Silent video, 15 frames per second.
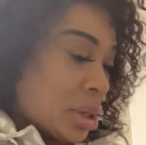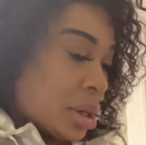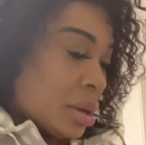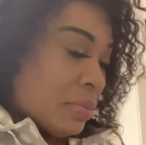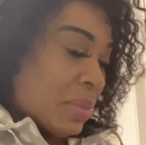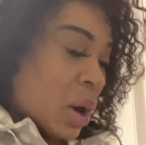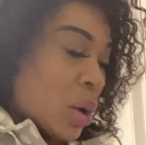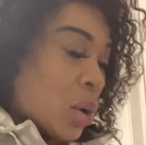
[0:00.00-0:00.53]

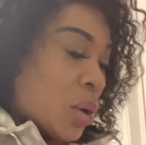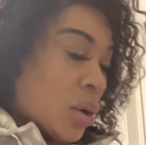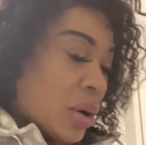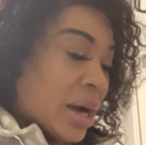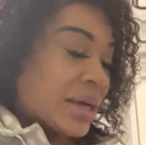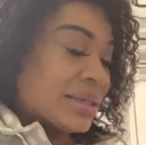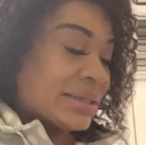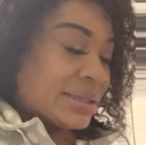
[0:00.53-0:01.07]
But
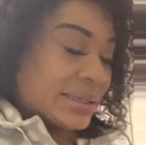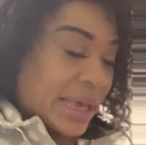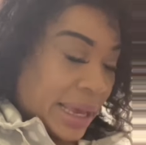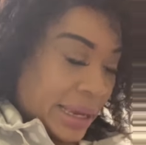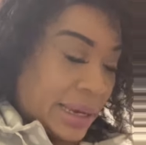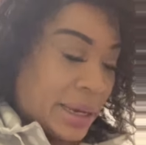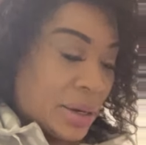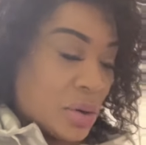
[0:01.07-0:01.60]
hunger
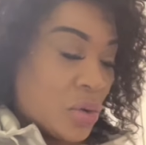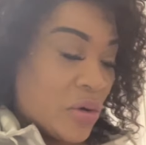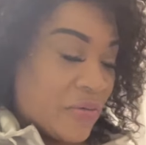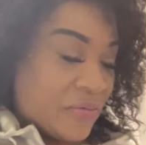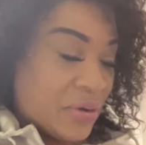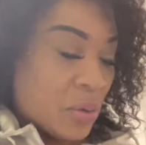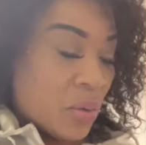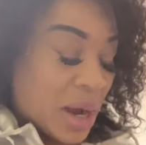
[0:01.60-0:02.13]
say it good
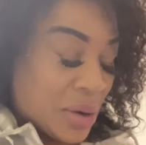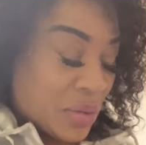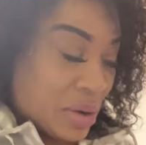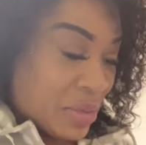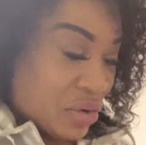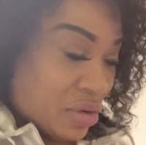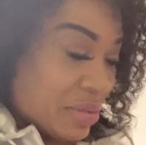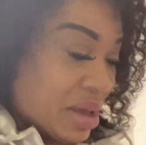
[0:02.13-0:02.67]
for one
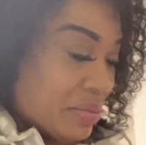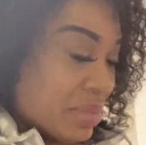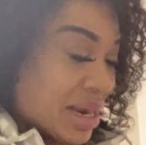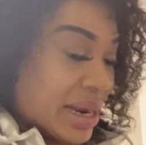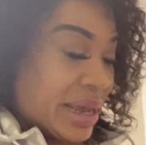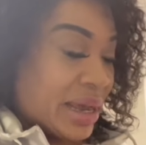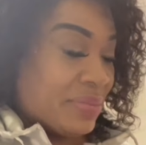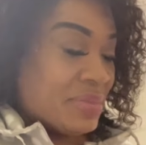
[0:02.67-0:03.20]
when we remember
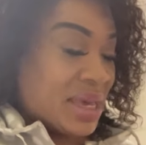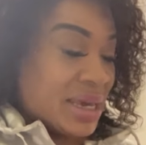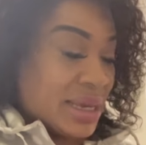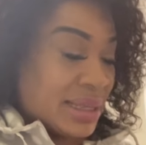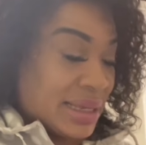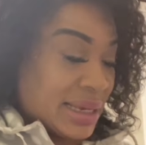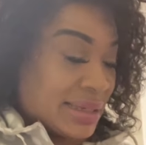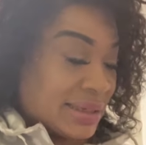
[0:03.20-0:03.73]

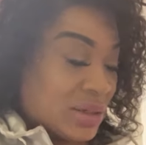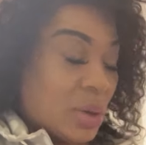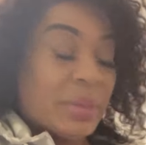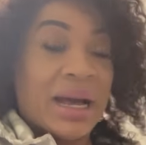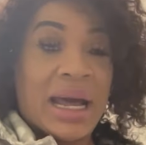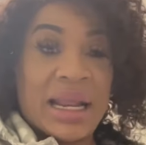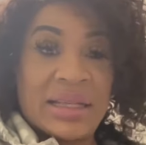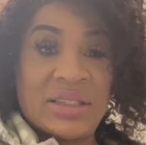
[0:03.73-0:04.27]
diabetes,
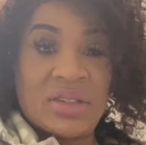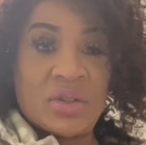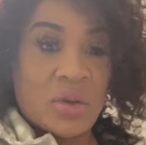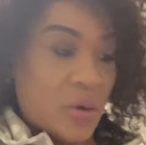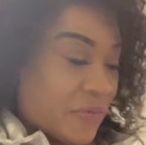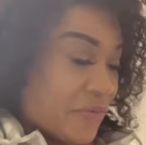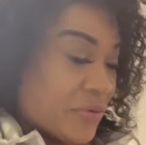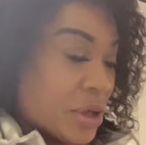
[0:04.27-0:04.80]
some other
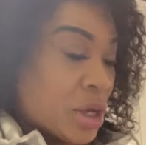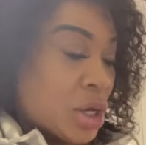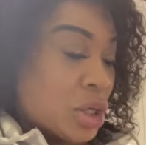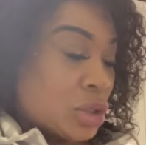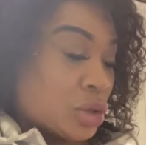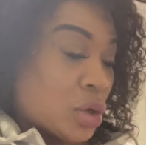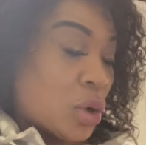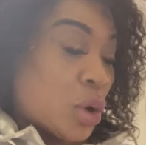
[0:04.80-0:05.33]
stuff.
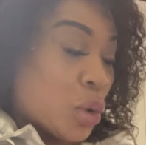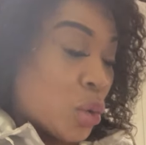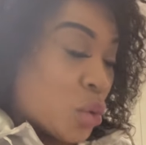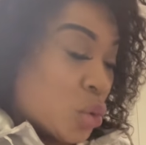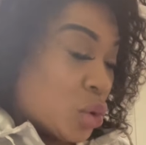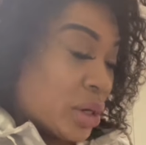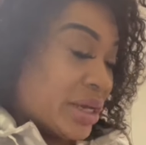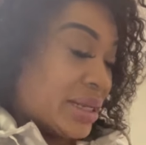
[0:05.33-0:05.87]
So go
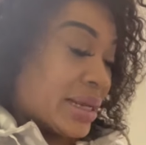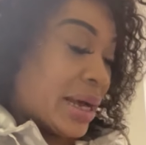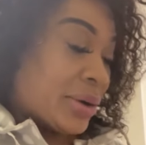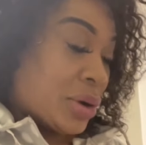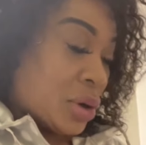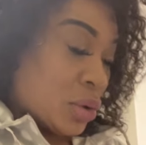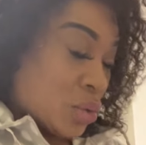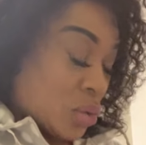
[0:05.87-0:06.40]
Google it
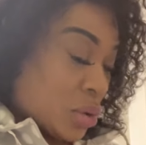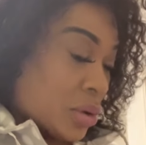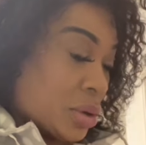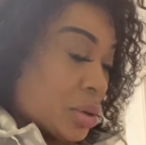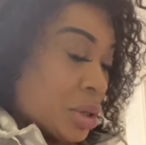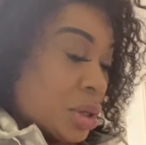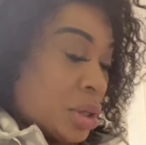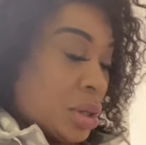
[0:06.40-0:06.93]
and go look.
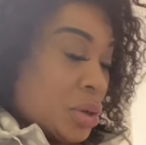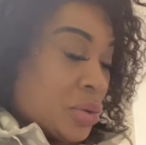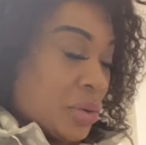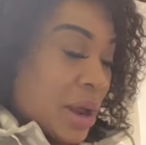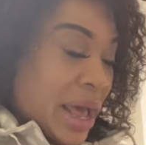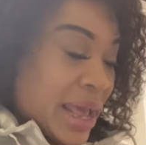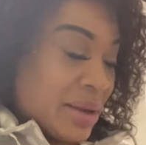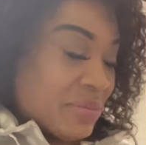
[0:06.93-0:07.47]

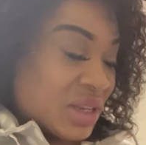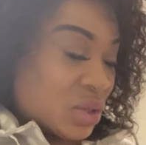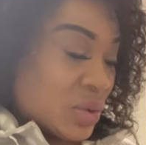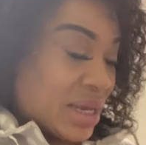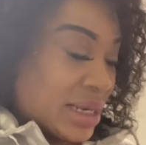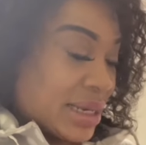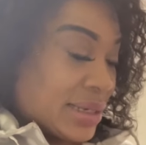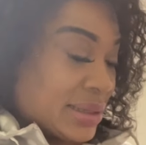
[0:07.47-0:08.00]
Right, my
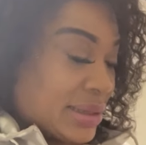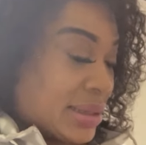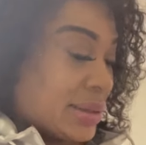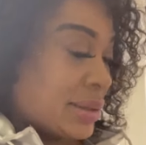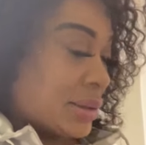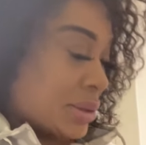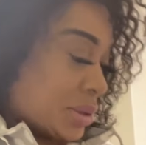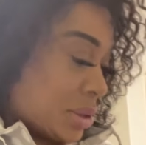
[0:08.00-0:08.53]
sweeties?
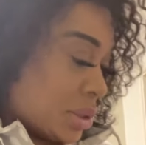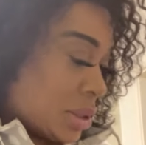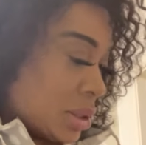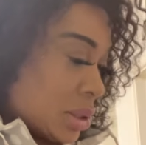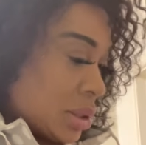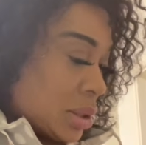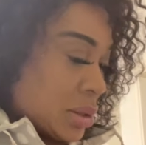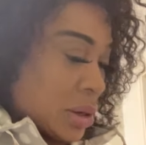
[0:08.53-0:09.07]

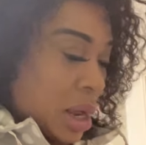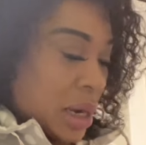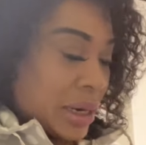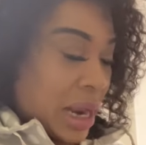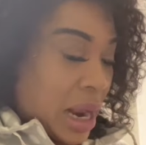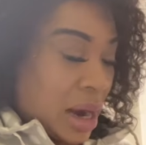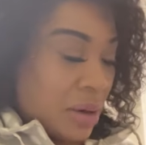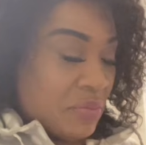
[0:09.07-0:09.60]

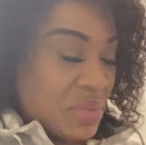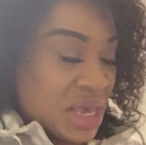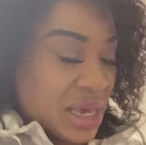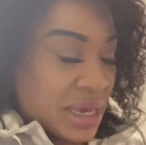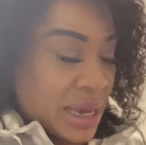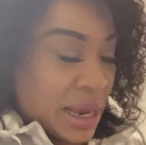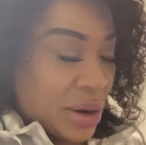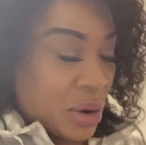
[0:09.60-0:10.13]
And our me
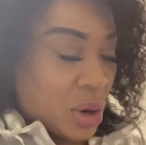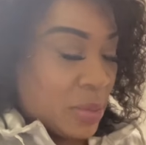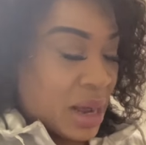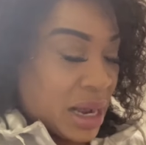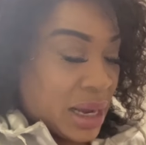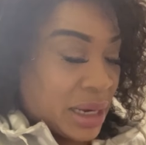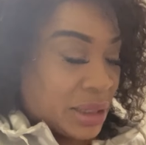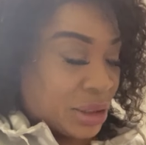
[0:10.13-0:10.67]
can go
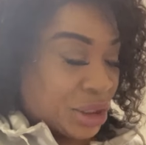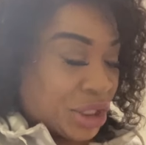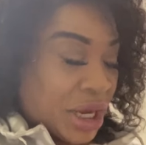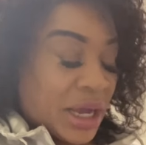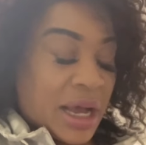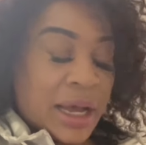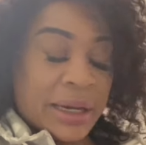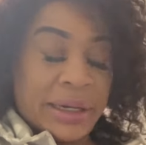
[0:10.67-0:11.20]
back and
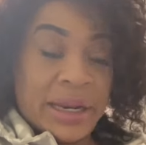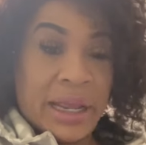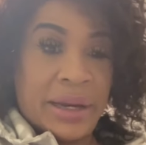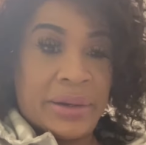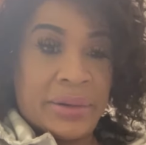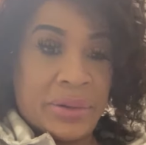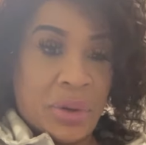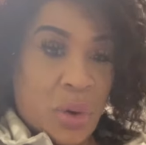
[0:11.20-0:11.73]
check and
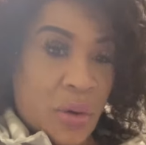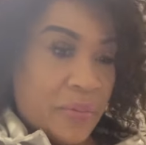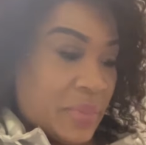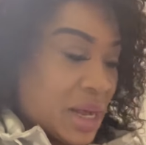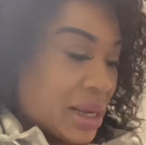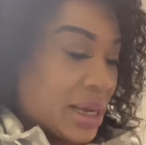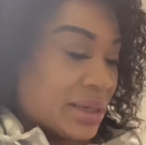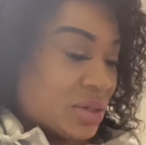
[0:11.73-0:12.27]
then come
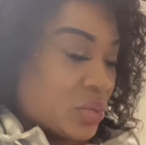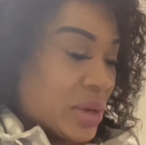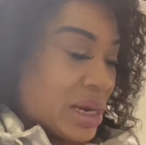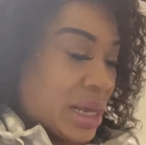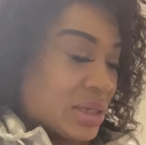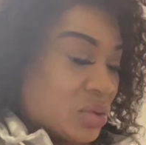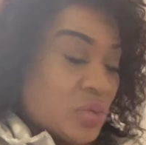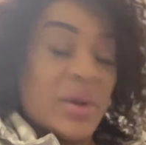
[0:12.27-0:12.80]
back as
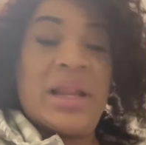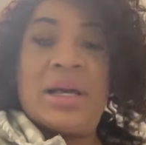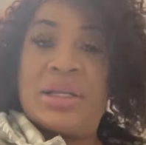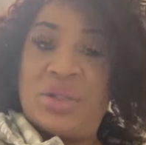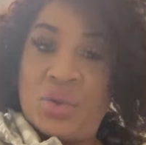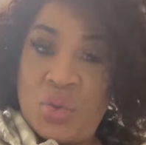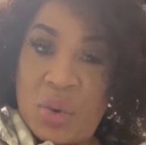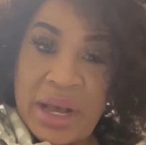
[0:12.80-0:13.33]
well as
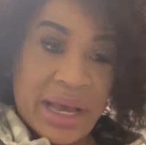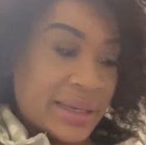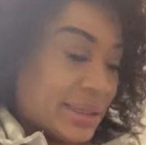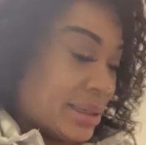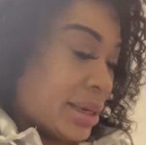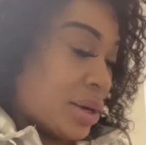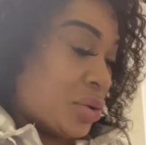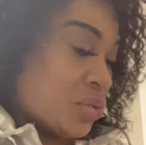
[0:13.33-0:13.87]
you
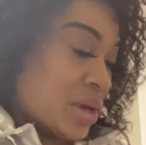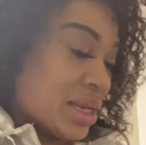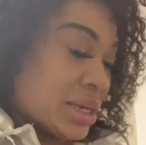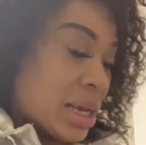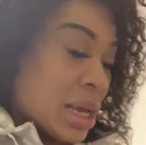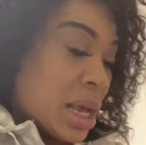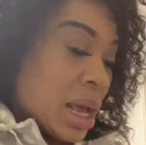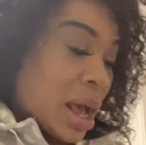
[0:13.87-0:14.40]
guys can do
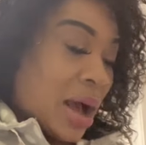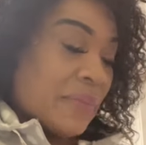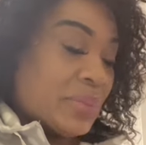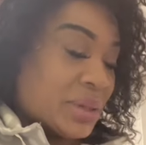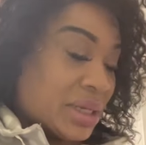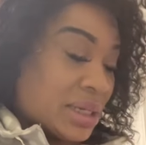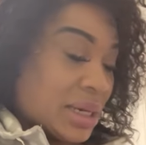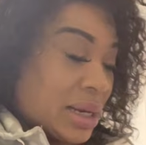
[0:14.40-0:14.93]
it and
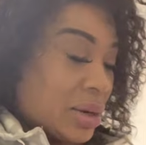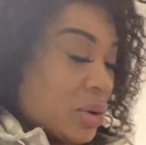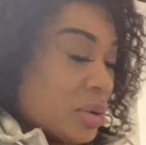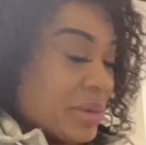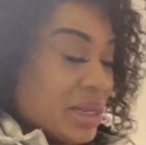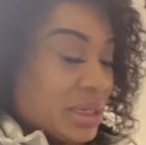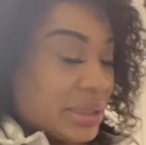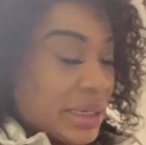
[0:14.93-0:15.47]
put it in our
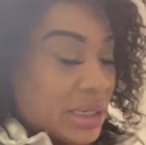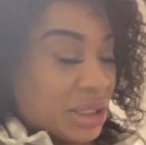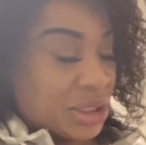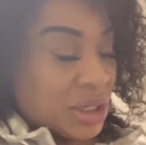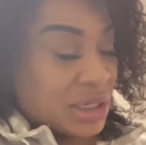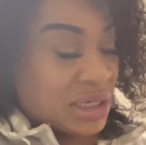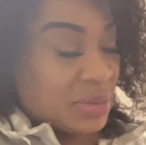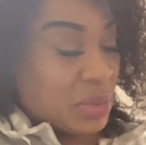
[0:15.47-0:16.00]
comment
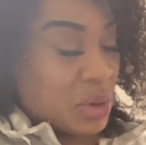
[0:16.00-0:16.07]
section.